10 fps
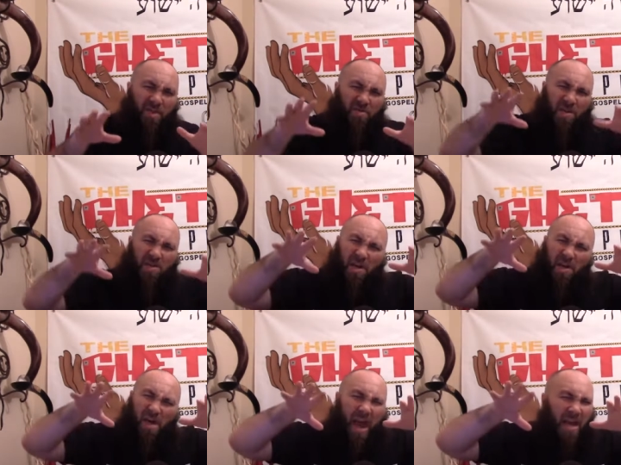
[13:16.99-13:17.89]
There is
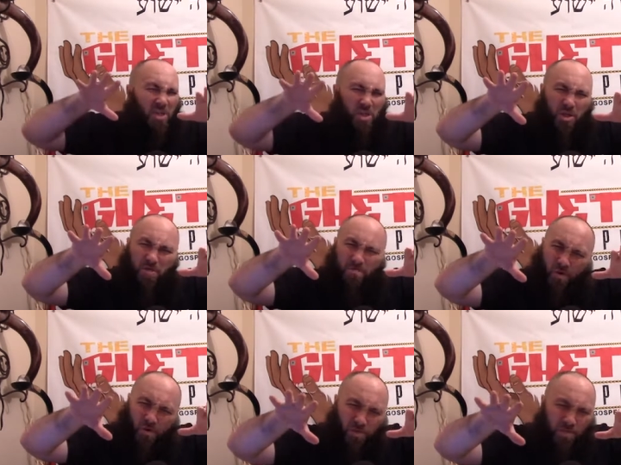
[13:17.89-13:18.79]
an ancient
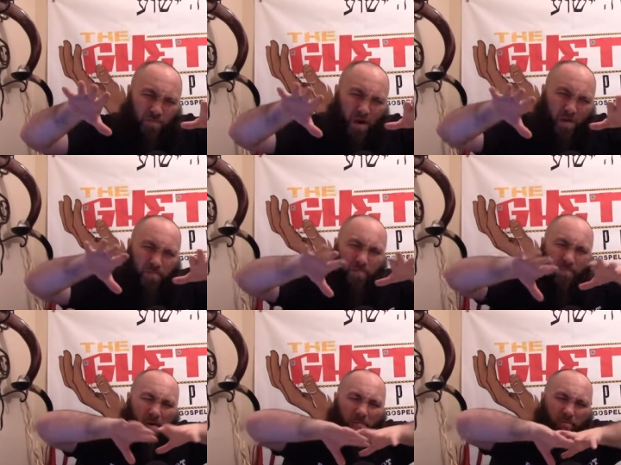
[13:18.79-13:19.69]
pers- uh,
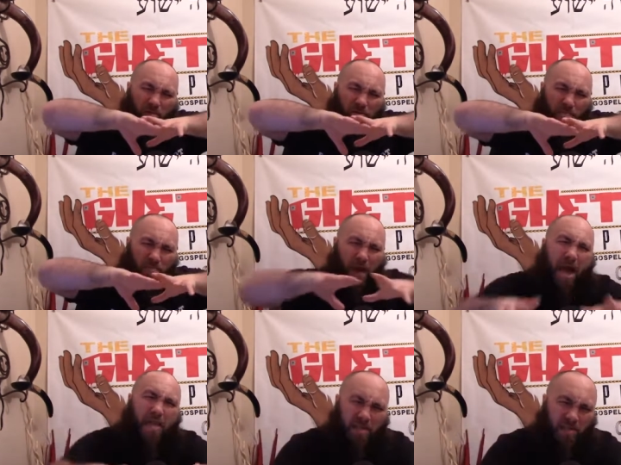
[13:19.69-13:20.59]
uh,
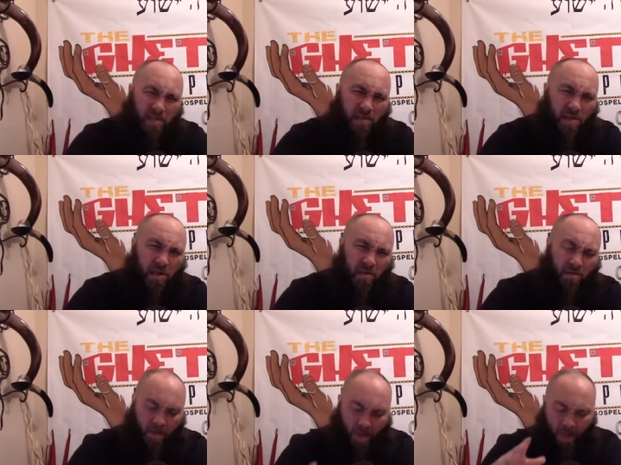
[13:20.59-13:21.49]
principality there
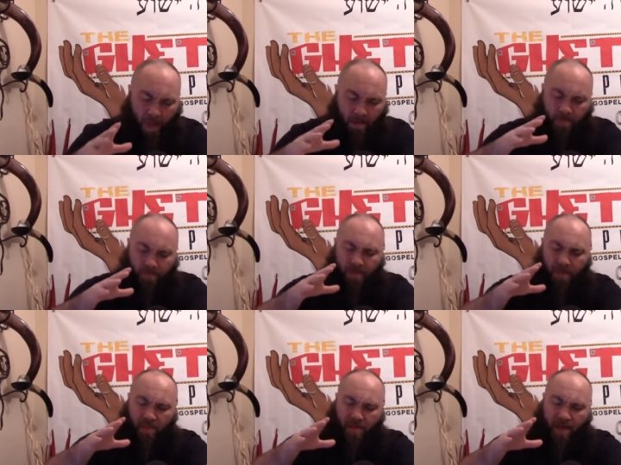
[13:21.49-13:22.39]

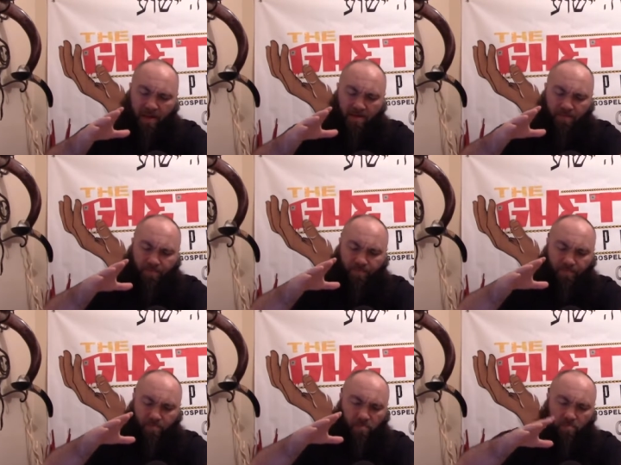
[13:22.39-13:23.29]
that
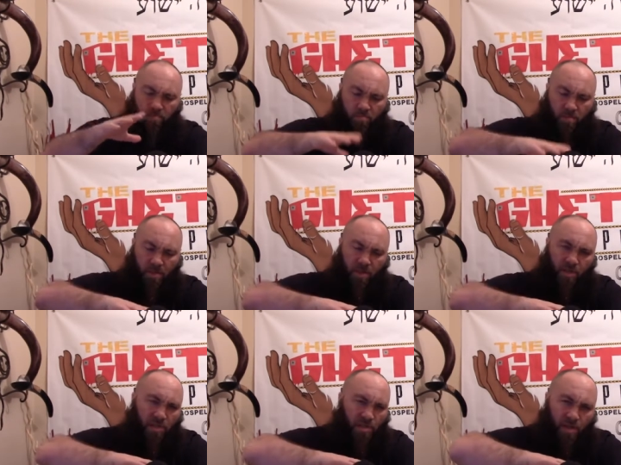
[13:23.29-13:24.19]

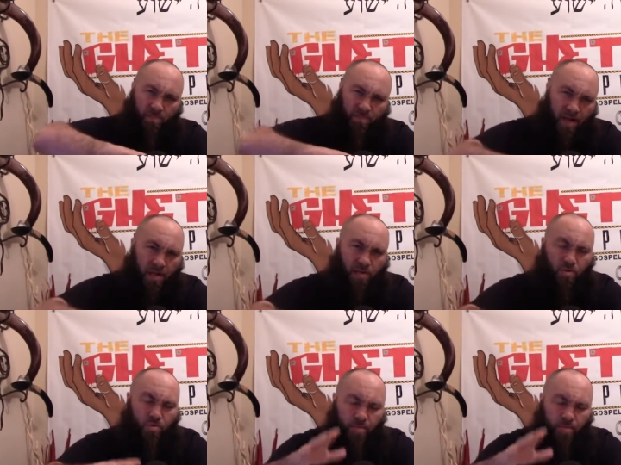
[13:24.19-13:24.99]
is just, I'm telling you.